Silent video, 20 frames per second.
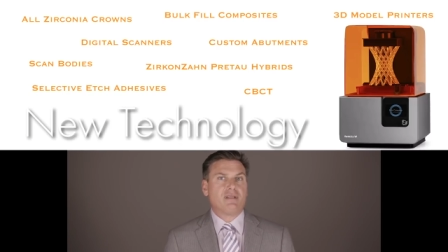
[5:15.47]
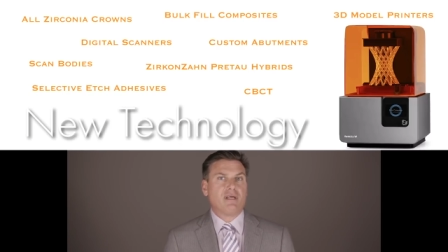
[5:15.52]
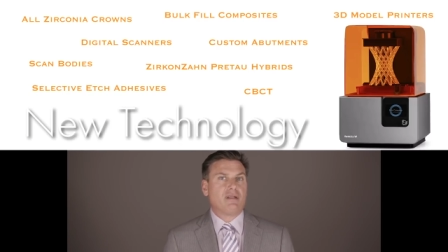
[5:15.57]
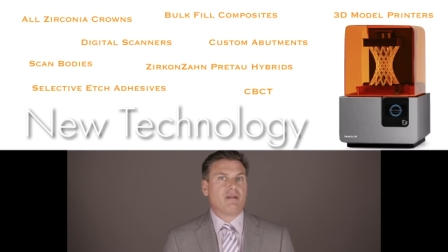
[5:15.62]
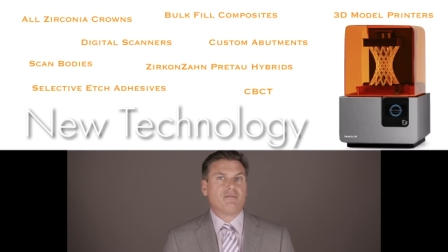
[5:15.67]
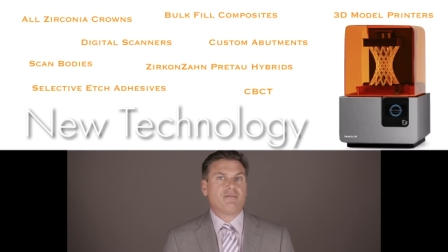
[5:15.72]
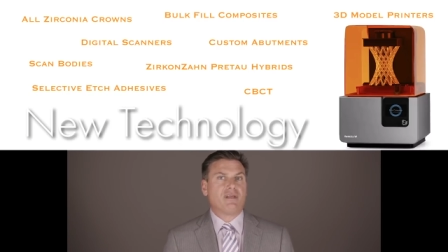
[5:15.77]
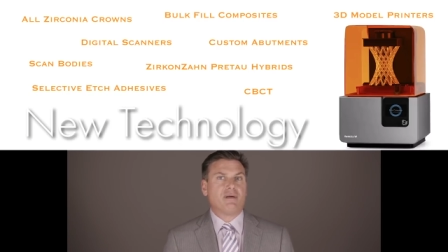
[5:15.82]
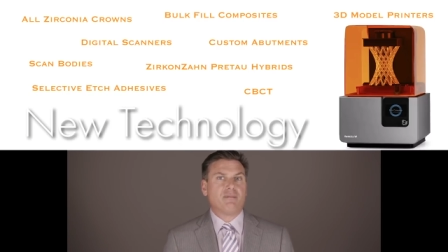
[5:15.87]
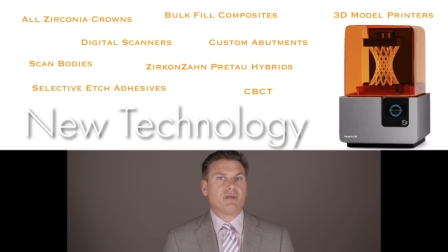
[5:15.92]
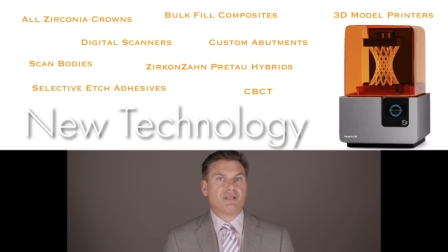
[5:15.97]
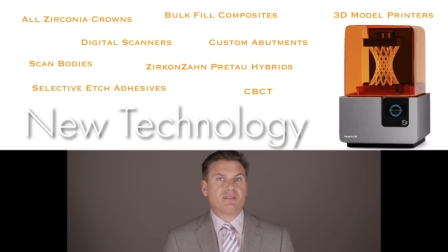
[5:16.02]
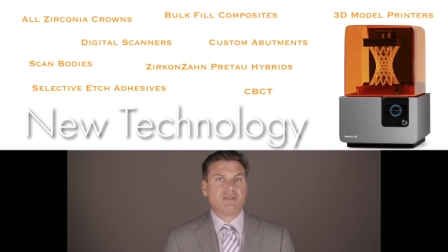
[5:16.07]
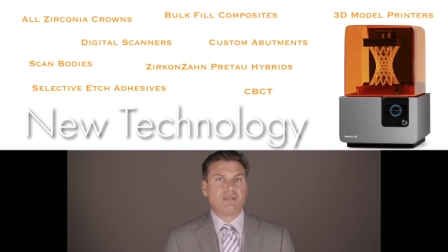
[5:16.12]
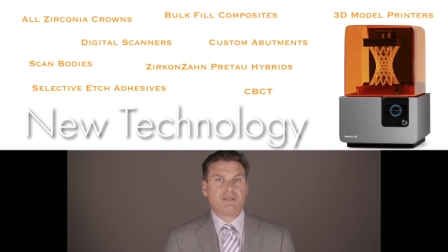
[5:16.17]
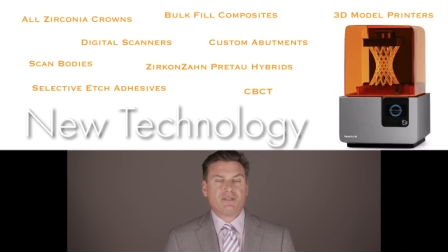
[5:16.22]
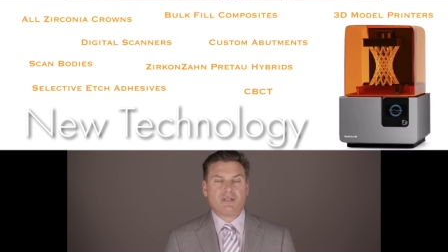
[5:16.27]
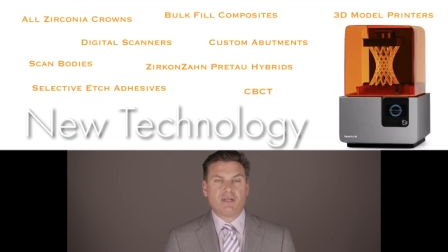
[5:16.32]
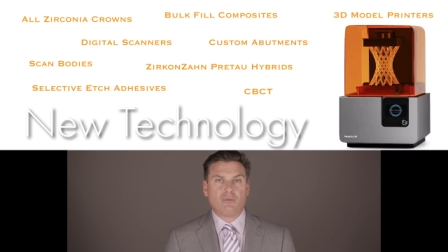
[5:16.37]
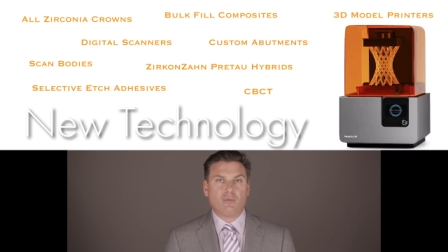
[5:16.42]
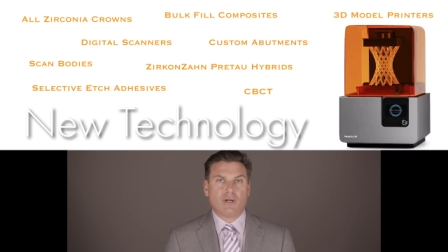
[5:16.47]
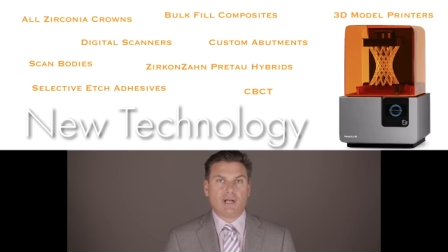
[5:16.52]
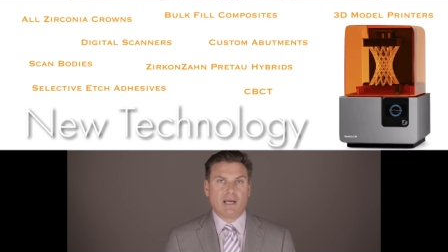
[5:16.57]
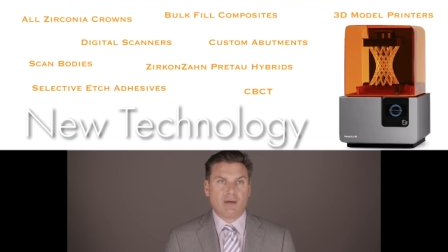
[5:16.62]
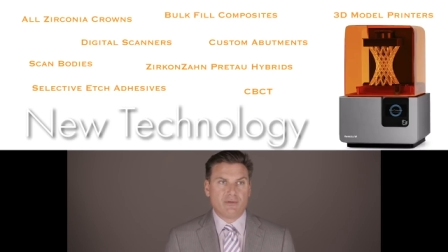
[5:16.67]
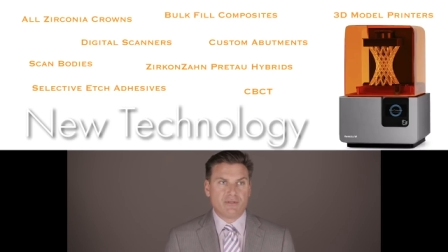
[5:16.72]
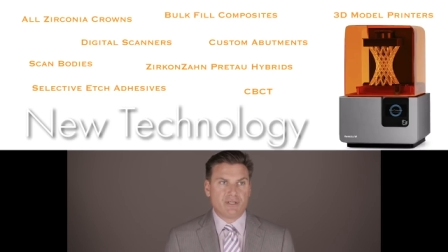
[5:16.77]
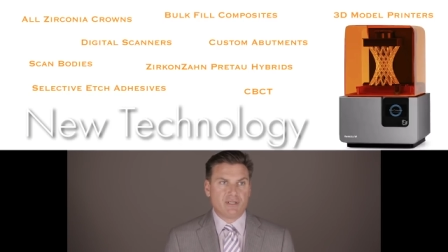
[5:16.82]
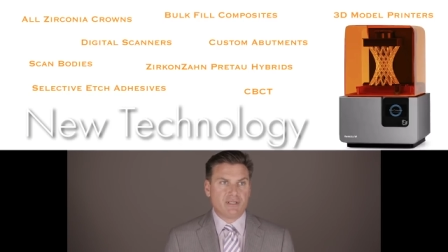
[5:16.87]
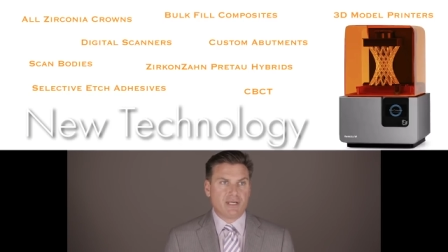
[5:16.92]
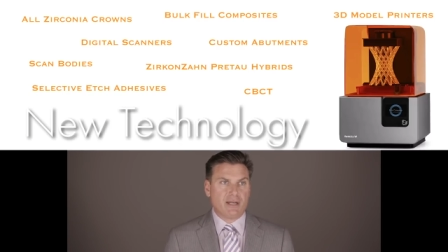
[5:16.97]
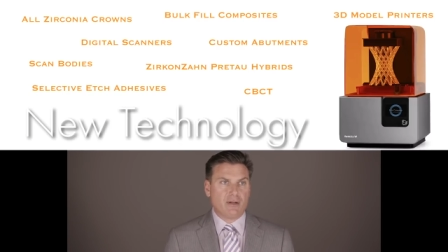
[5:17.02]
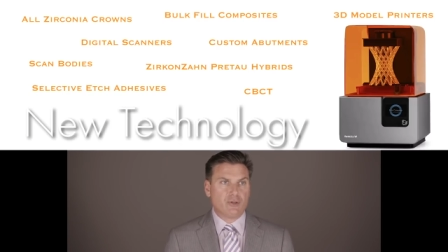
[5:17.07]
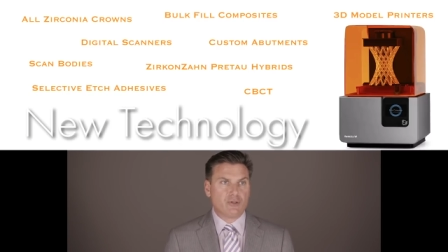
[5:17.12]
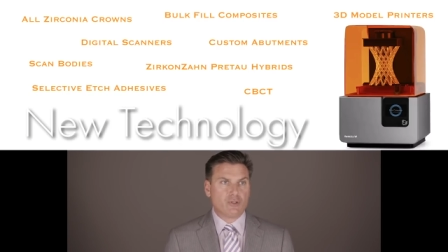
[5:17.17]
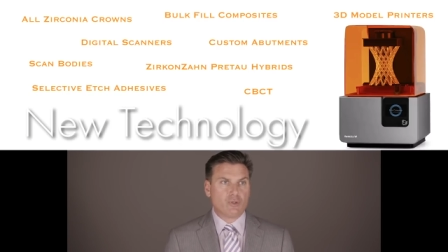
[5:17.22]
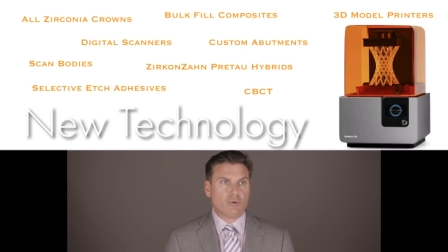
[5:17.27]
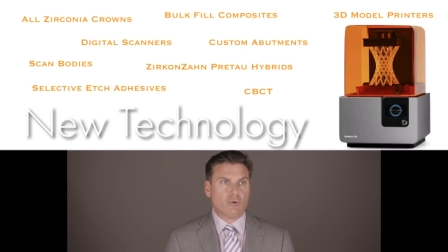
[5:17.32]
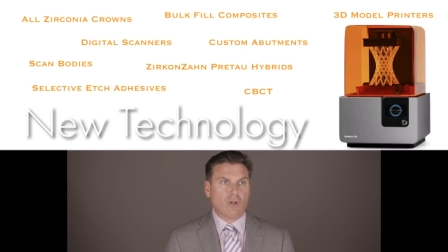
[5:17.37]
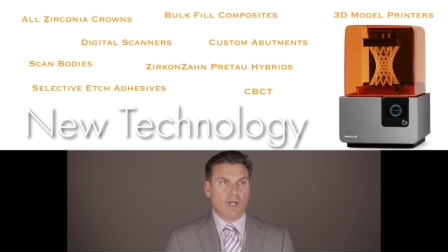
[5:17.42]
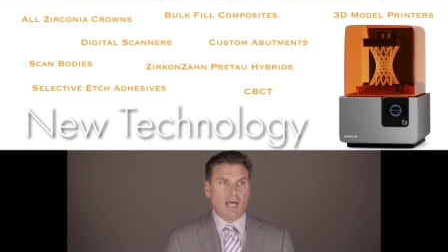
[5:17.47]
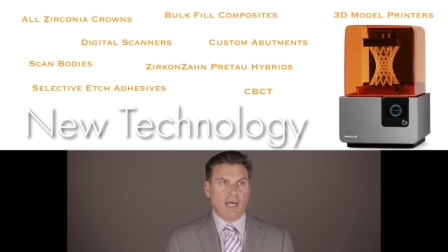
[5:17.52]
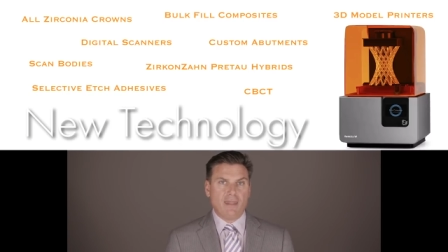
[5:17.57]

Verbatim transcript: none of them existed when I was in dental school,